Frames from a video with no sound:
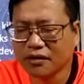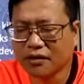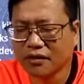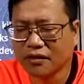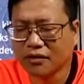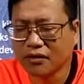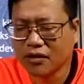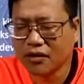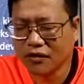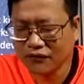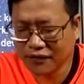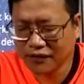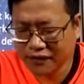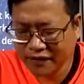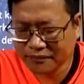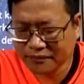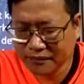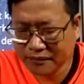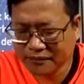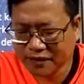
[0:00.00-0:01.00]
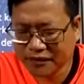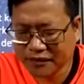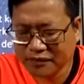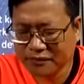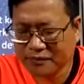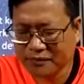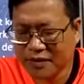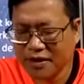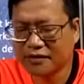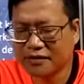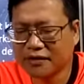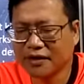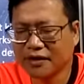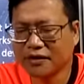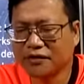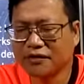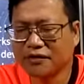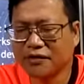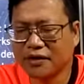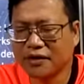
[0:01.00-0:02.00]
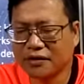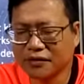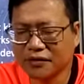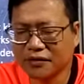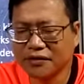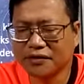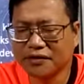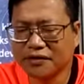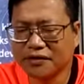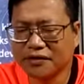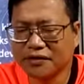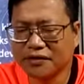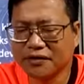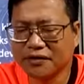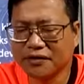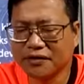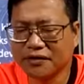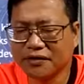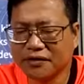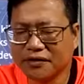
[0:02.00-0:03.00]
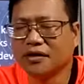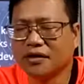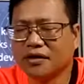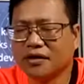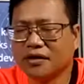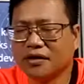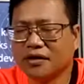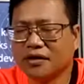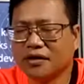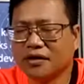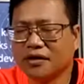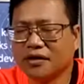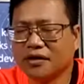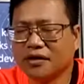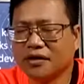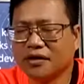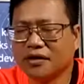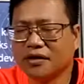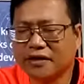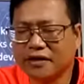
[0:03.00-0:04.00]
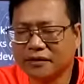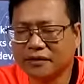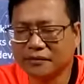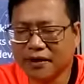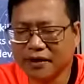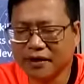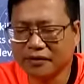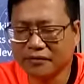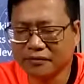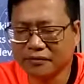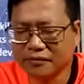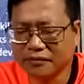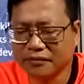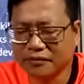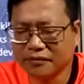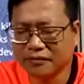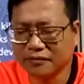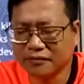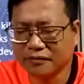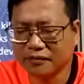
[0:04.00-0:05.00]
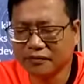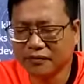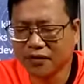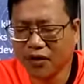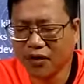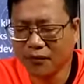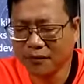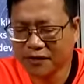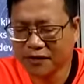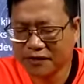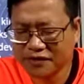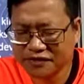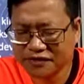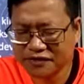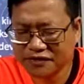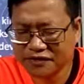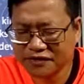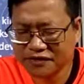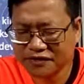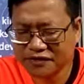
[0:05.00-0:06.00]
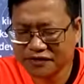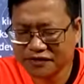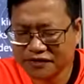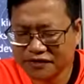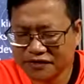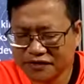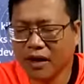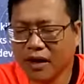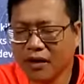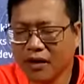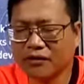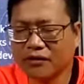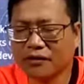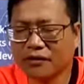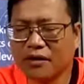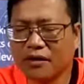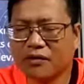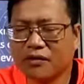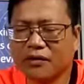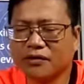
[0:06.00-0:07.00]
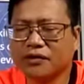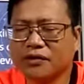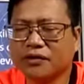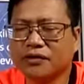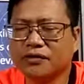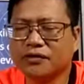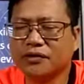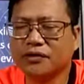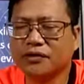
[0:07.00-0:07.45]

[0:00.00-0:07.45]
Cover him by your blood and your anointing, that he might open his mouth according to your